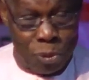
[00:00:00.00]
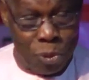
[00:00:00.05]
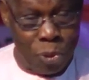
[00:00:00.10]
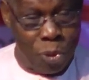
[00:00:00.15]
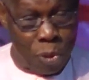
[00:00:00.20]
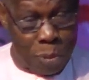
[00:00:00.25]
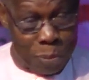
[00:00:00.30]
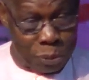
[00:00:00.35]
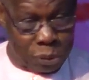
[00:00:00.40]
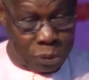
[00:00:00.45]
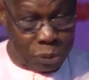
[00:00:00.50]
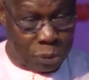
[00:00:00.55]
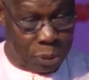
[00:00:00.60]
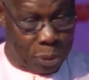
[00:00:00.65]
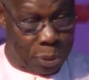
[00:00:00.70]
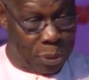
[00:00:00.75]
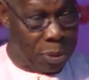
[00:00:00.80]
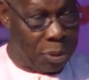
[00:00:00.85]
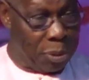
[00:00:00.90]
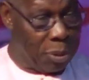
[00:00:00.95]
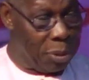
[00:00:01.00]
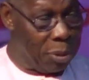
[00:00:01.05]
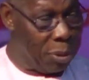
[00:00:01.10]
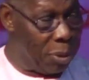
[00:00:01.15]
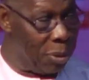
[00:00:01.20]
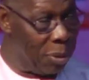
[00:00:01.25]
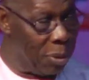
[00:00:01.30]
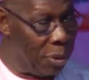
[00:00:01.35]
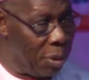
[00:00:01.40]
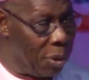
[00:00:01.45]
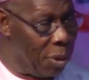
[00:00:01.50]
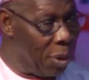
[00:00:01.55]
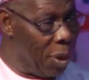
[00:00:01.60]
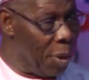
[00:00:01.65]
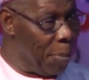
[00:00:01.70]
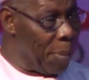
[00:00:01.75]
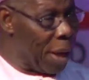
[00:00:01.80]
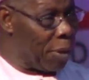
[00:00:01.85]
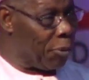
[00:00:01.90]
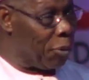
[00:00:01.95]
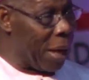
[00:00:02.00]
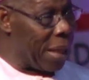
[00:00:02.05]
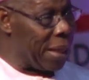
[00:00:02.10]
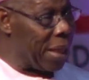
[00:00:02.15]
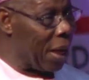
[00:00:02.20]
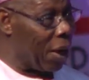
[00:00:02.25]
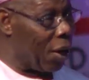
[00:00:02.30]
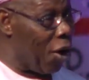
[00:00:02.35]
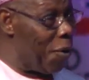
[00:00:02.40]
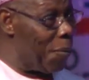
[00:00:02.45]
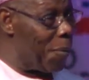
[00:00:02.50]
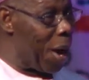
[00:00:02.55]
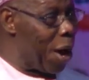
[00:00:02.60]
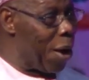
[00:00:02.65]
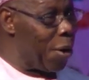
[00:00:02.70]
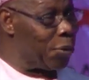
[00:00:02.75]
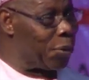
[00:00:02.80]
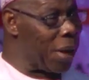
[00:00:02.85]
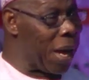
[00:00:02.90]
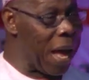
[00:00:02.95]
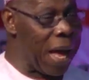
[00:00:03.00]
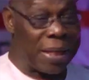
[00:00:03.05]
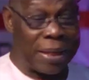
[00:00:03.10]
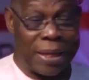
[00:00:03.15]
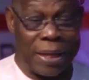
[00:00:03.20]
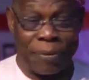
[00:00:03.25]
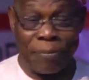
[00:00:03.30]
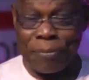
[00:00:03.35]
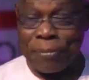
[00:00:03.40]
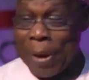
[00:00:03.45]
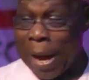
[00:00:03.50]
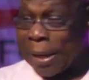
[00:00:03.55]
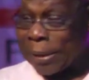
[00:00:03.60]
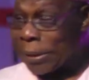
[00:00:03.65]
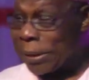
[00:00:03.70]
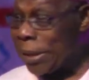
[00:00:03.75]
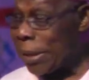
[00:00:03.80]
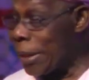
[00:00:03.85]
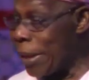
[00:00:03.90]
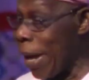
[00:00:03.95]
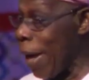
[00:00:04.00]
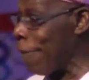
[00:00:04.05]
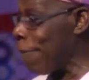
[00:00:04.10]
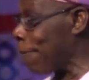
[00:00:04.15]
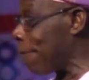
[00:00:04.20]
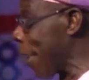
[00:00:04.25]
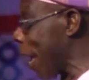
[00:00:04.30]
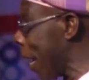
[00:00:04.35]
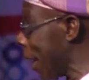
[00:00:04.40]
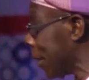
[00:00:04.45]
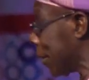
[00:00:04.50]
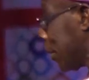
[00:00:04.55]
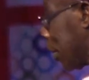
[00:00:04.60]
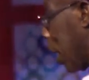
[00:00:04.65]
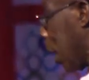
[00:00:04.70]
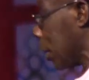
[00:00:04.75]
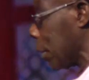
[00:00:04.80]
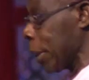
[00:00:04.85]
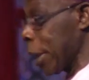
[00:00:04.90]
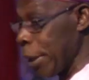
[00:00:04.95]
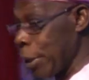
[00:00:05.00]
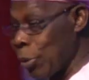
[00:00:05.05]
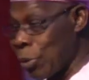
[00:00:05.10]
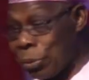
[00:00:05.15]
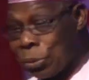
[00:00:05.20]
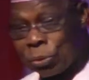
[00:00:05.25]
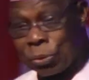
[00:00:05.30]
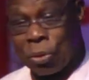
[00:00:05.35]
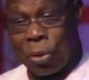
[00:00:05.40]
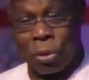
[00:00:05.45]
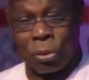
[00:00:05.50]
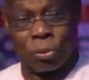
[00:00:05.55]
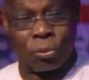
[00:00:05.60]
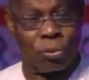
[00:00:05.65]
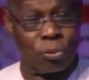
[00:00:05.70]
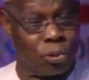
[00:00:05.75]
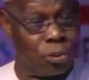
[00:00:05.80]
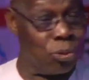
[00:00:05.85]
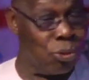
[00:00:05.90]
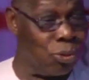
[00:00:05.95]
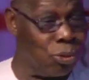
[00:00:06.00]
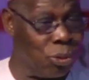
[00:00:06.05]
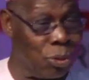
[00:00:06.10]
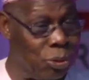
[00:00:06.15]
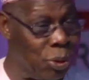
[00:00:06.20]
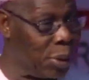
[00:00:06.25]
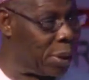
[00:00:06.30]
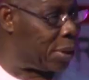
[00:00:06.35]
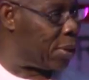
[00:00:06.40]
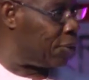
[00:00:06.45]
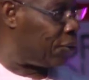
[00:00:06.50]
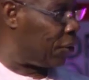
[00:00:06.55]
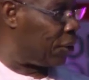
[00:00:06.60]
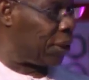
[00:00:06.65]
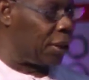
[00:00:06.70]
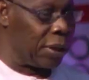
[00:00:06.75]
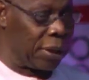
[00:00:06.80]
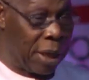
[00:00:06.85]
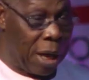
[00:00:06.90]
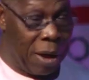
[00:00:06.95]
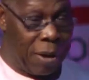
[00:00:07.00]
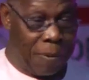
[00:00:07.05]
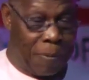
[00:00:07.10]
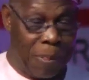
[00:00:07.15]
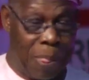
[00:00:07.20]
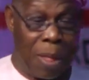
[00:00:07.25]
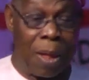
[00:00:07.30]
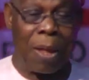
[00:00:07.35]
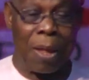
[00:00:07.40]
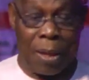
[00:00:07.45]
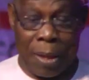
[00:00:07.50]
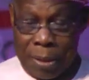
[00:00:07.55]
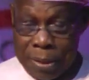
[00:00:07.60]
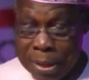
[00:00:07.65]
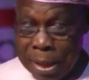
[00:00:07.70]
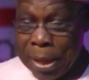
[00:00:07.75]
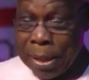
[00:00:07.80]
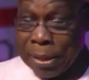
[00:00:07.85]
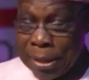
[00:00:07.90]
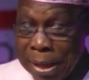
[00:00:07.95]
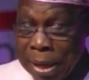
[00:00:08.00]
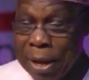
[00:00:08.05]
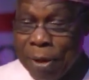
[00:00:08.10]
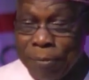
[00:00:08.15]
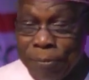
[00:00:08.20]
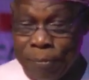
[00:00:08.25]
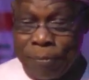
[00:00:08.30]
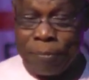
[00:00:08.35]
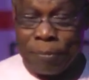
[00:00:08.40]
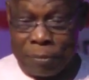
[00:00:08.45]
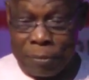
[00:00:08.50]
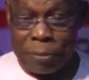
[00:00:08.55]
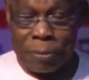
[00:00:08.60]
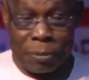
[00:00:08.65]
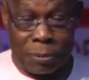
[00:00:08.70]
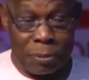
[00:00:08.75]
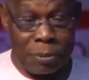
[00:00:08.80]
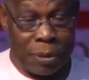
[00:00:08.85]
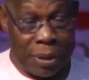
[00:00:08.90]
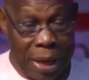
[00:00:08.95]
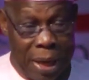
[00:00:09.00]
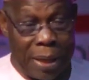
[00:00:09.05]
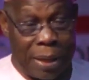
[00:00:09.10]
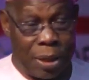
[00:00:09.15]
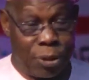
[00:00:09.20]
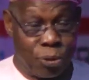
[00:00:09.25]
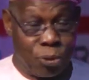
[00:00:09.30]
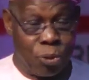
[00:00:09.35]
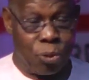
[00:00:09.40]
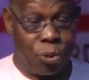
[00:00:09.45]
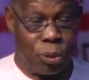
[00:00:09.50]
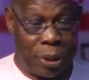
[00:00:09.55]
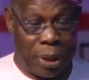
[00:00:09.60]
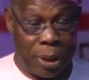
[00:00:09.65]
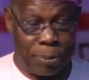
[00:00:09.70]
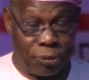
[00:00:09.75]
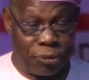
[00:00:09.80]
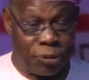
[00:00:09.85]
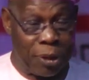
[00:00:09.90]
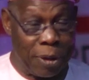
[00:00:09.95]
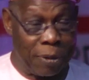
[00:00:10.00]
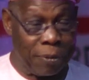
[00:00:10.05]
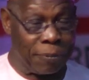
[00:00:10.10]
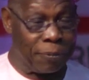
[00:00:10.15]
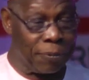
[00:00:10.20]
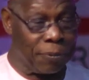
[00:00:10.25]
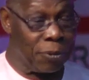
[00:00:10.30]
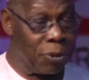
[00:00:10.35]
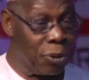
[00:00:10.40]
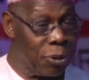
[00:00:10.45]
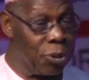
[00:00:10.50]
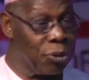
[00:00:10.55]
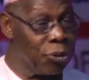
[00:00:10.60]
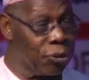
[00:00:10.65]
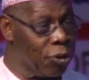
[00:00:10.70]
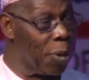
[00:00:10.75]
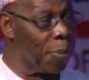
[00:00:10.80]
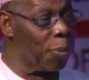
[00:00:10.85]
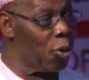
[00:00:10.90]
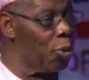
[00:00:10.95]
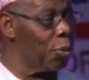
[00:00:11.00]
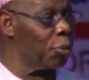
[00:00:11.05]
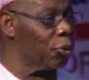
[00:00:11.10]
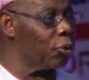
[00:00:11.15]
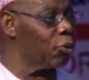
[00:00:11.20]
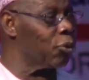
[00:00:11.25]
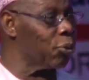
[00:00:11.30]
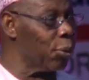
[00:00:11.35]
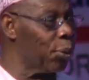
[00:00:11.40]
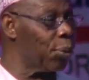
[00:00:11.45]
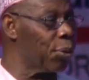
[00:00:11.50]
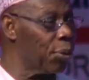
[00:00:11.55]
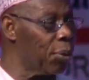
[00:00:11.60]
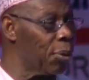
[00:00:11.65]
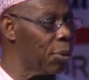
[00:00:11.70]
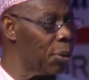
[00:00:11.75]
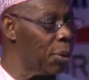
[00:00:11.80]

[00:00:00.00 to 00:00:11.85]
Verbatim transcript: home truth. But when they come out and they frighten their face and they don't talk to you sitting down, then they have really told themselves some home truth.